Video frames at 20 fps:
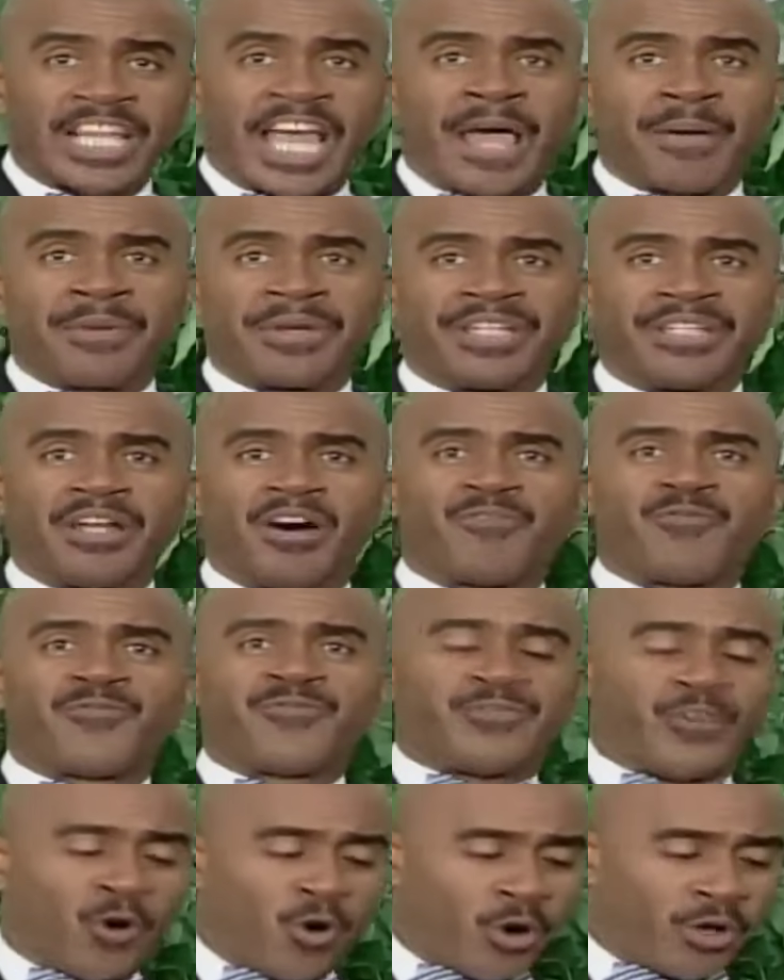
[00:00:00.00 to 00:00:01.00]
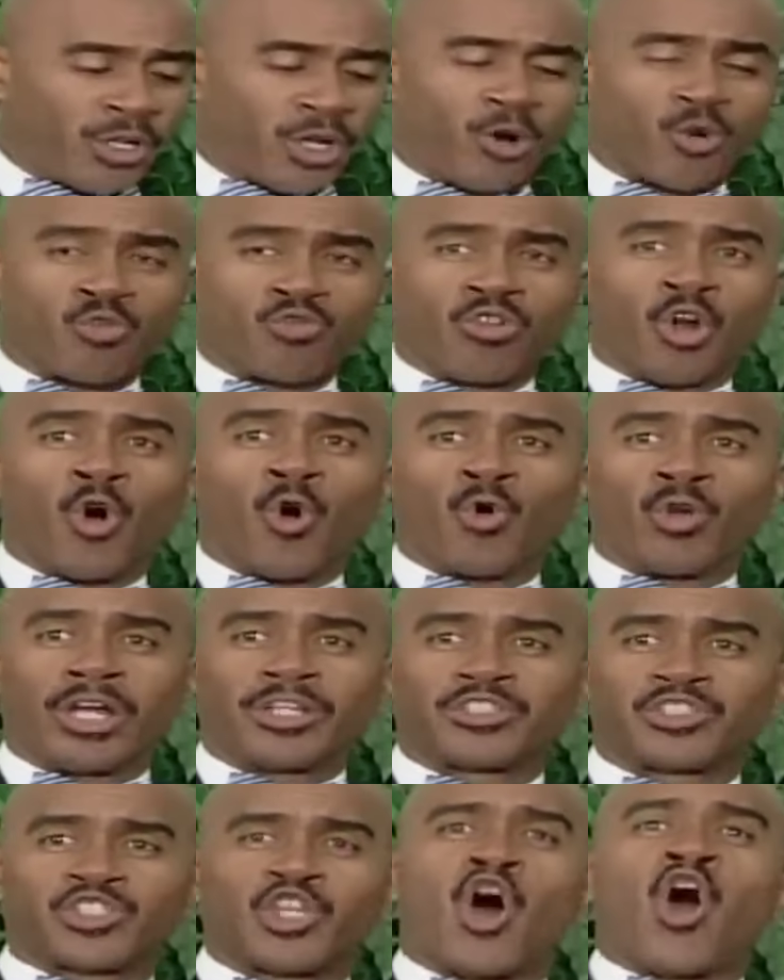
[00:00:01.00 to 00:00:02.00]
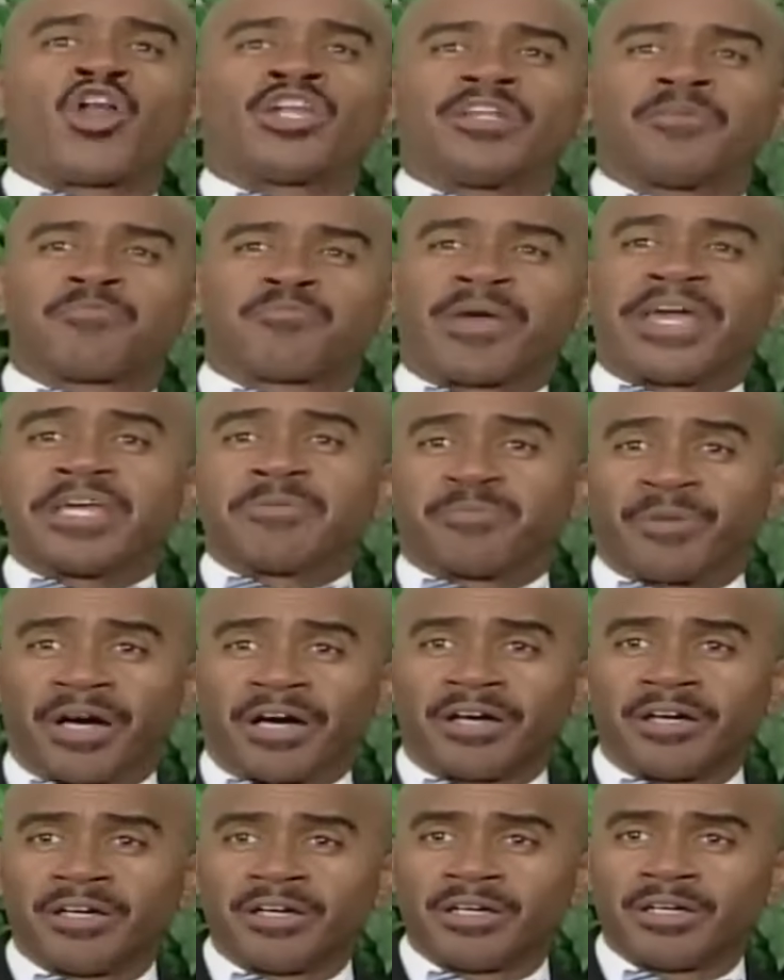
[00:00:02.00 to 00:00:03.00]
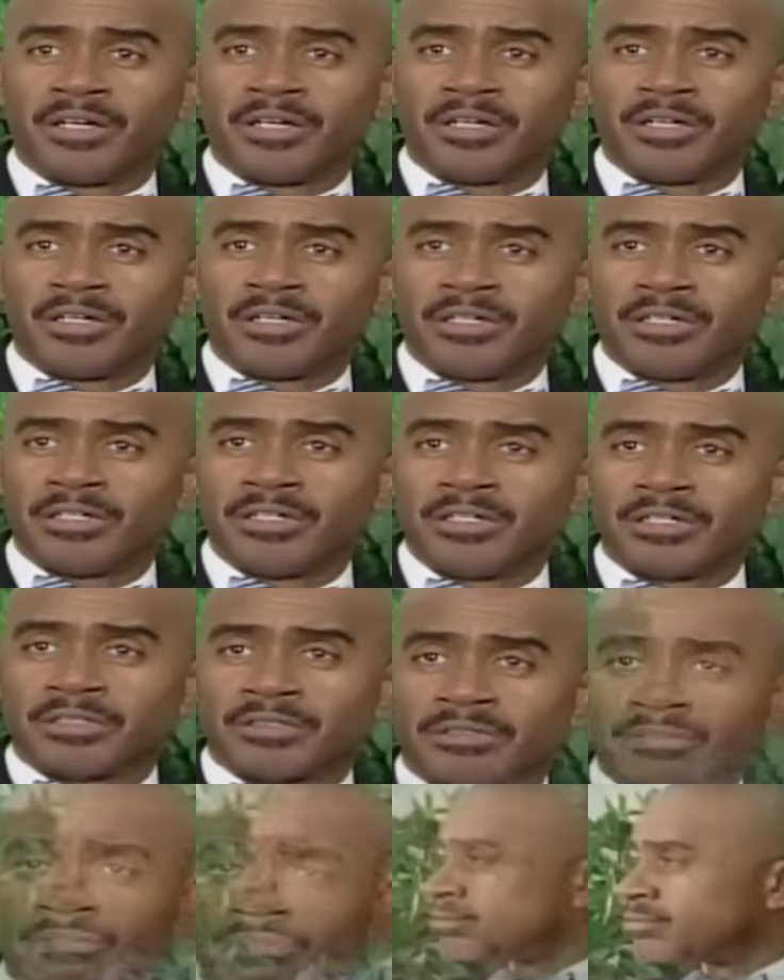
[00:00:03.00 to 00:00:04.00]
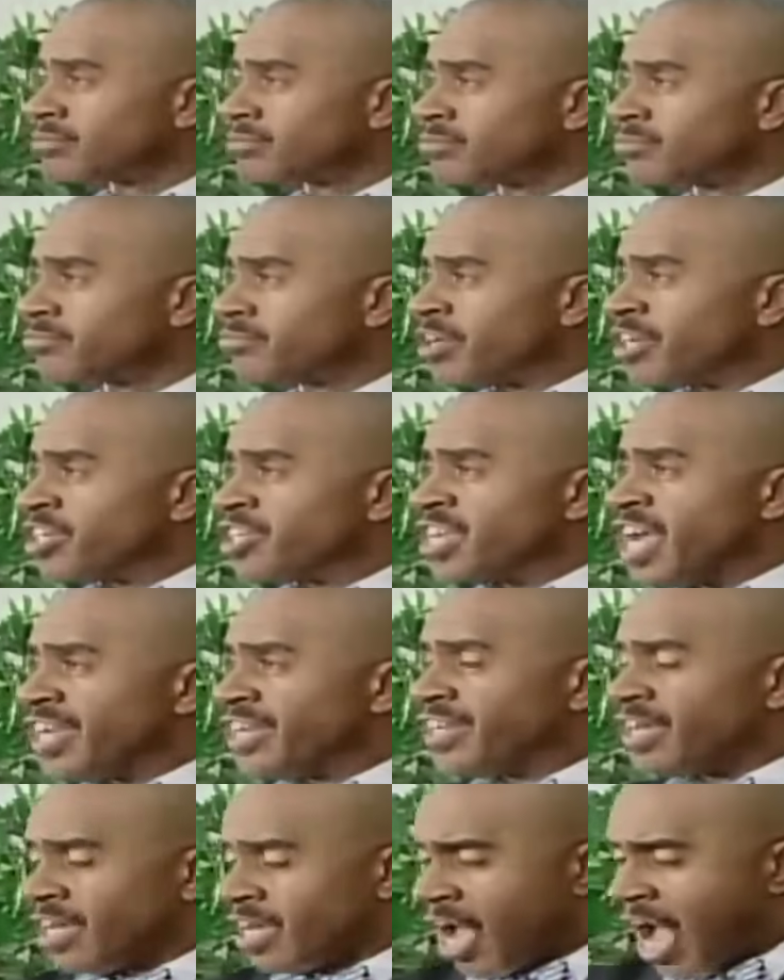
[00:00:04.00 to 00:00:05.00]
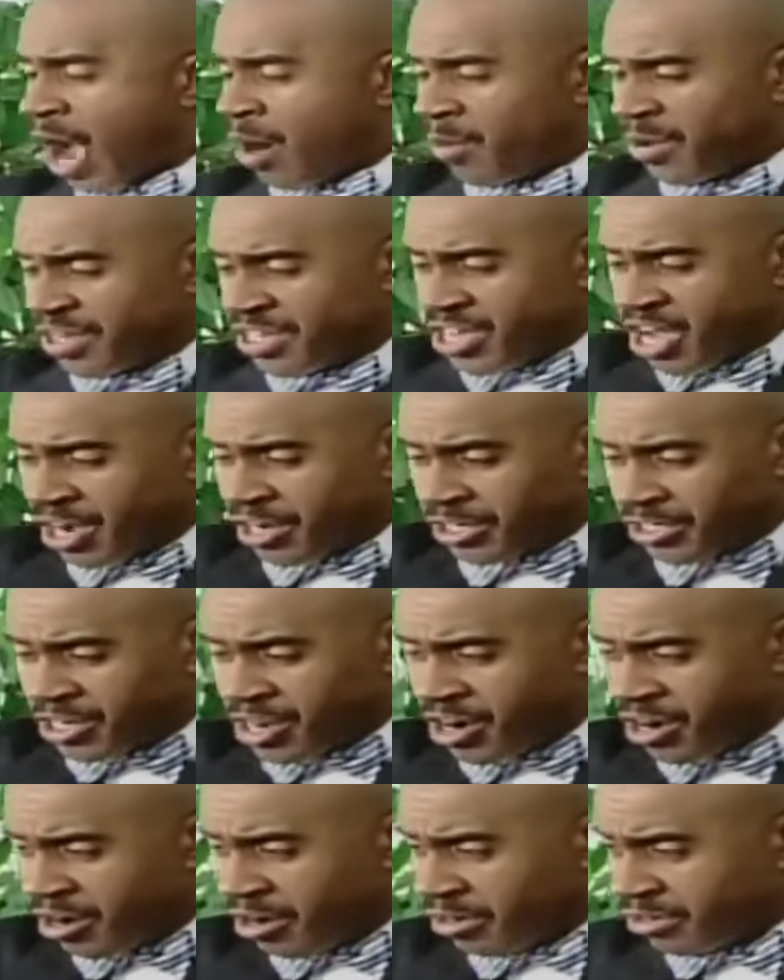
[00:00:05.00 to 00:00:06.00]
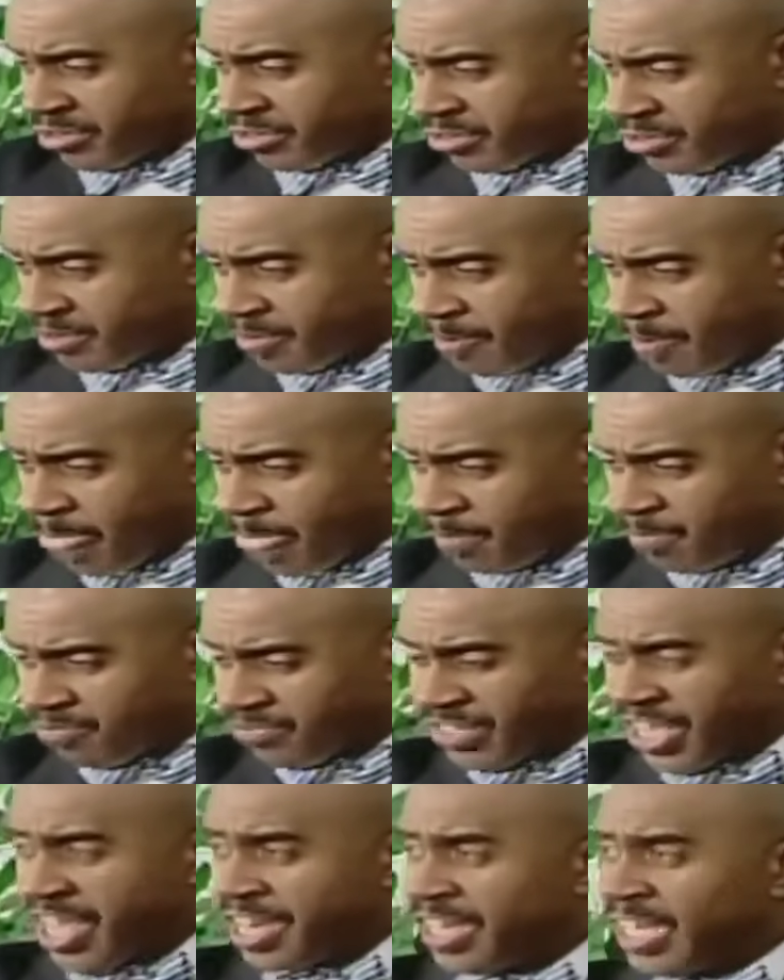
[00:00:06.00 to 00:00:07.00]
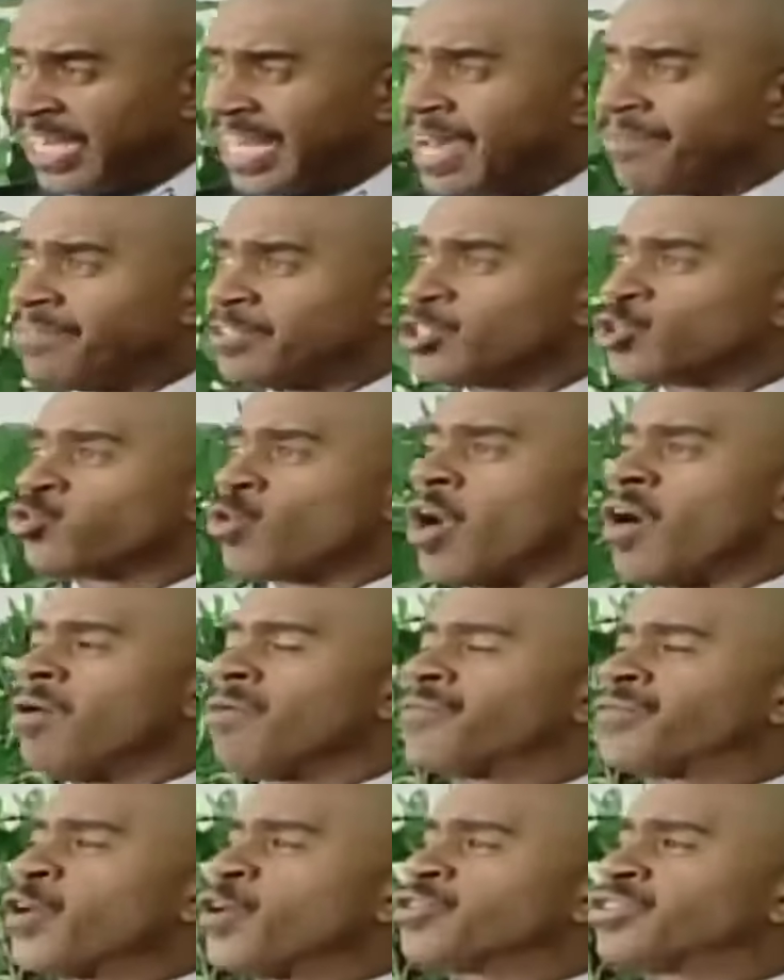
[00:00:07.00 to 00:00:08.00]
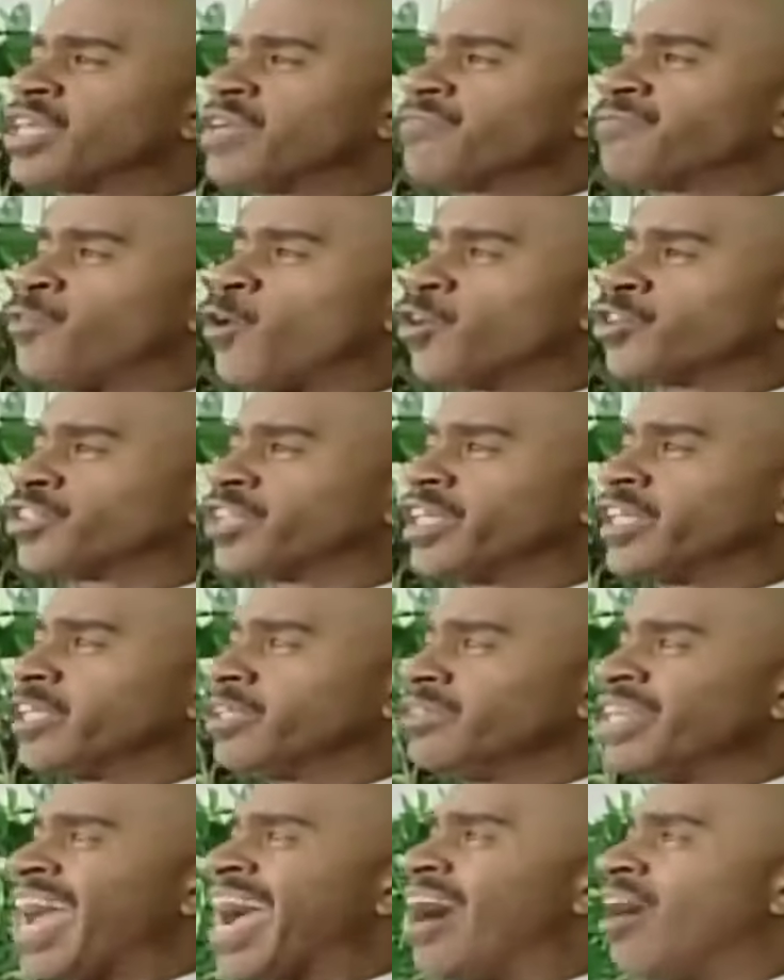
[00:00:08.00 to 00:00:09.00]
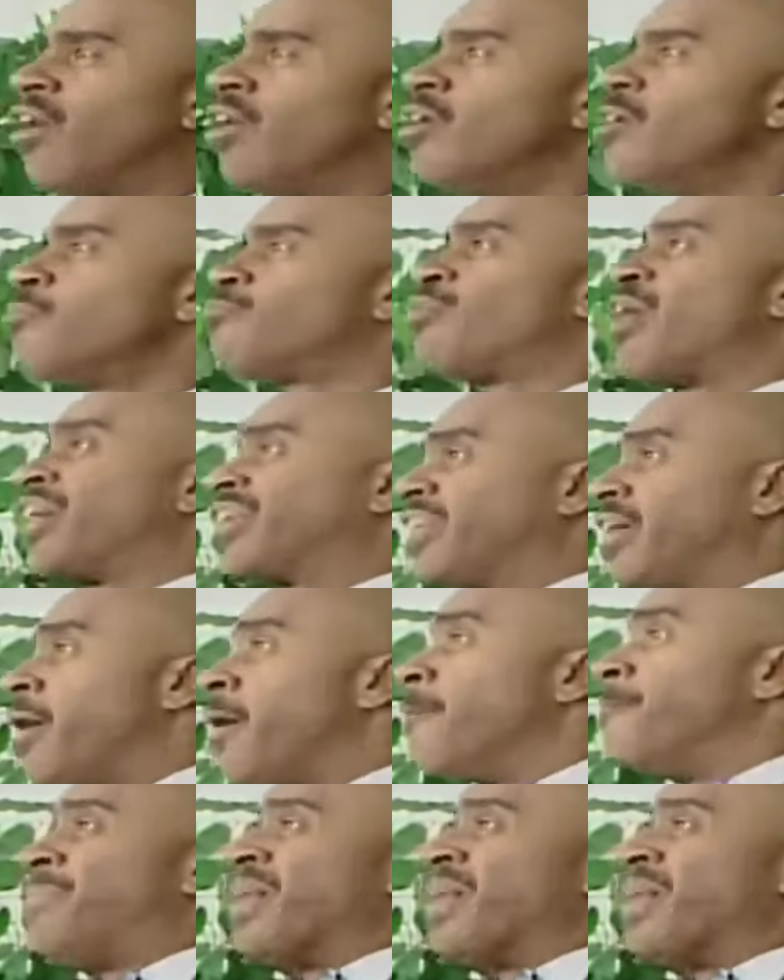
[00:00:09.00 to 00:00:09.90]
Can't we even afford a roll of toilet paper? Amen. But yet, our young girls, 10, 11, 12, 13, 14, now pregnant,